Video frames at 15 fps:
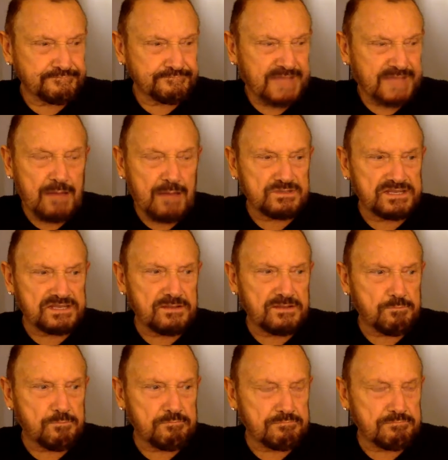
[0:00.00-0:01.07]
I was in an
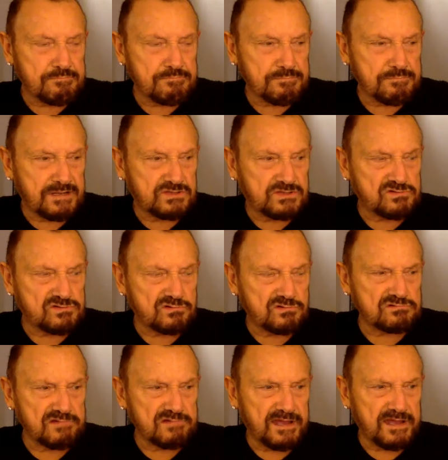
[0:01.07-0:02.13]

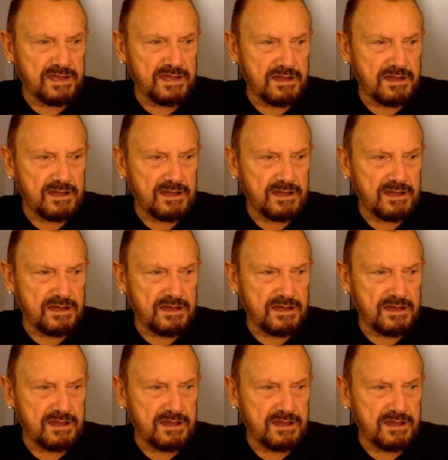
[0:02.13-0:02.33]
extraordinary